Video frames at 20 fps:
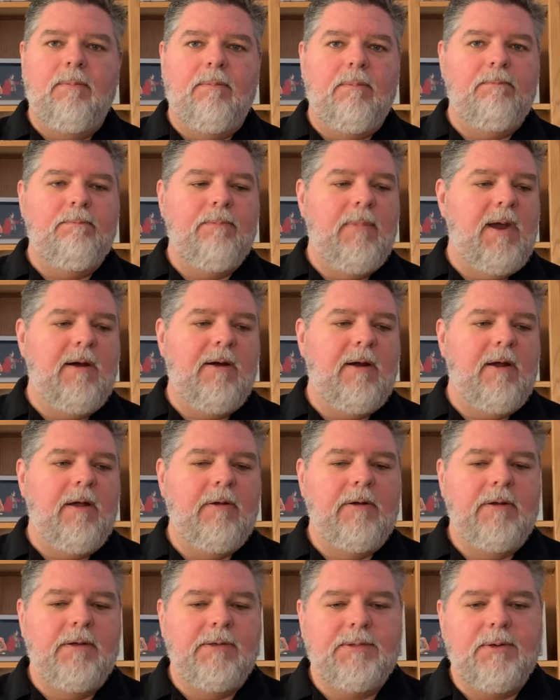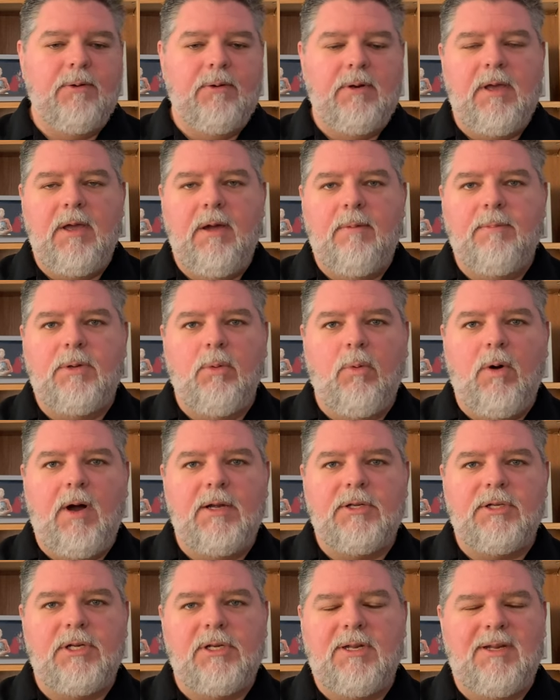Mariota is going to come to
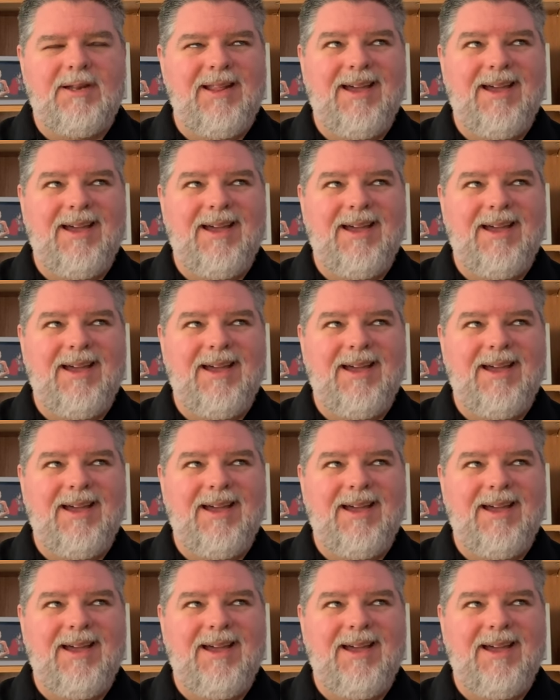Washington.